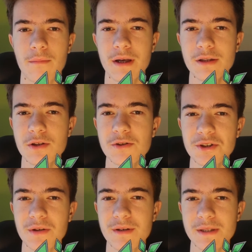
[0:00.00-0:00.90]
But that's also
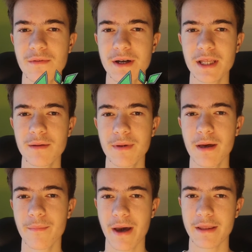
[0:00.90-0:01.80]
the reason why that'd be
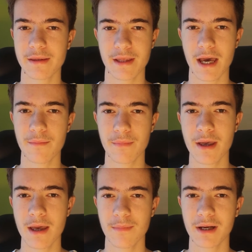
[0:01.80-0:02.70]
a bad type,
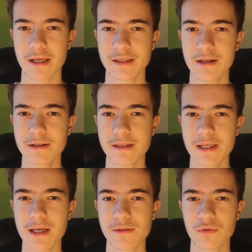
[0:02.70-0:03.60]
because their
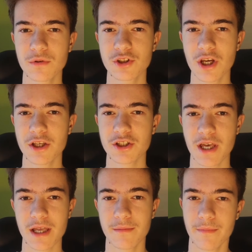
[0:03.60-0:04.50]
designs wouldn't change
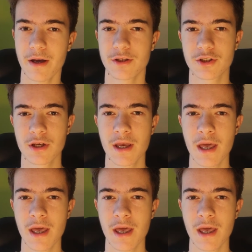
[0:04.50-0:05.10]
that much.